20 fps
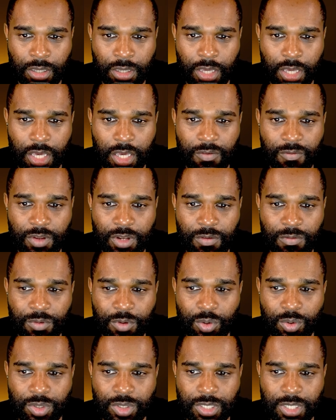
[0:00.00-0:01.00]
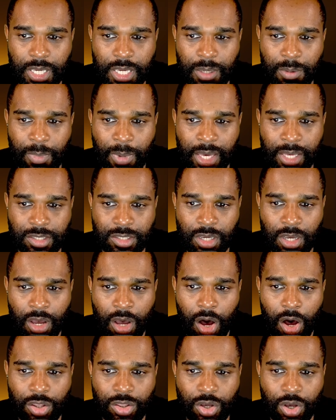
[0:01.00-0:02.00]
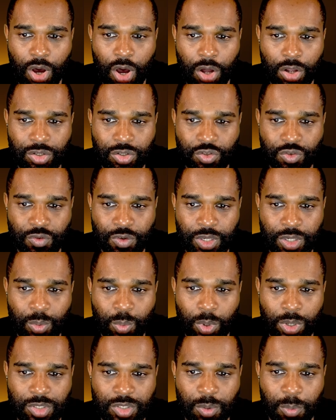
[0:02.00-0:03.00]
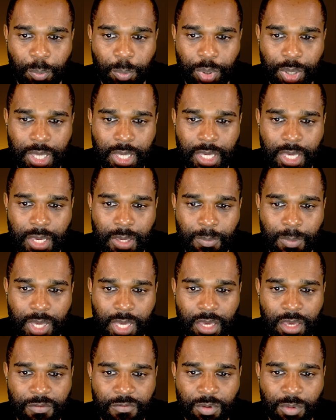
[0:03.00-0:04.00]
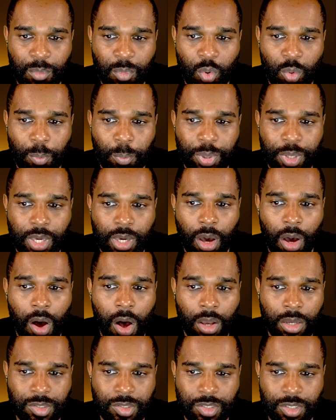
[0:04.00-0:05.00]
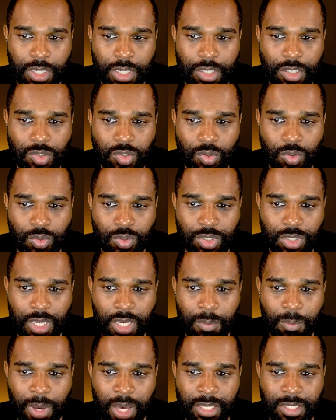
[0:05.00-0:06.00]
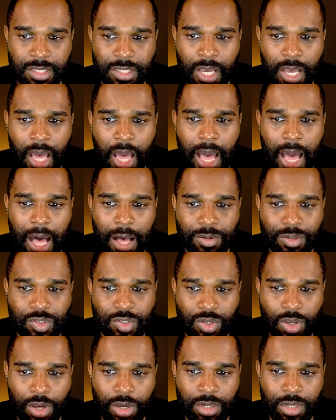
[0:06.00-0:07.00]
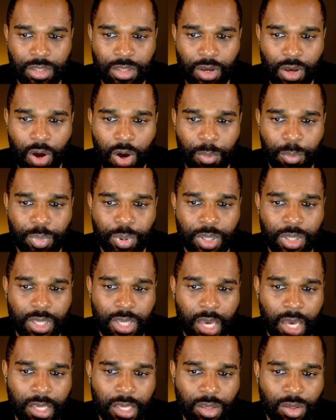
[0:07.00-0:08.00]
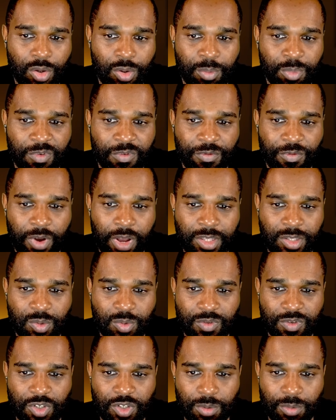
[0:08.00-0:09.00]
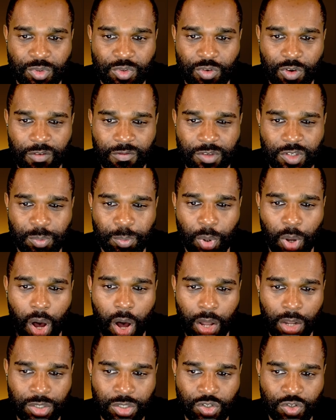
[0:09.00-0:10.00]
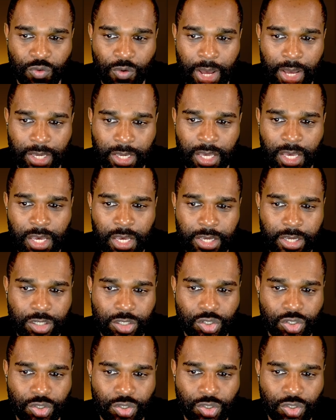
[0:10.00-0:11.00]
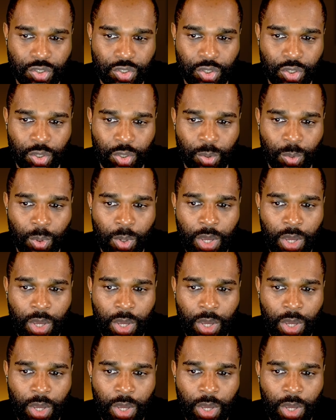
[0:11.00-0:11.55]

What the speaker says: Even if you're a teammate, on the contrary, you want to beat him even more because he's your teammate. Outside of the cockpit, yeah, you can be friends with some drivers, but on track, it's just you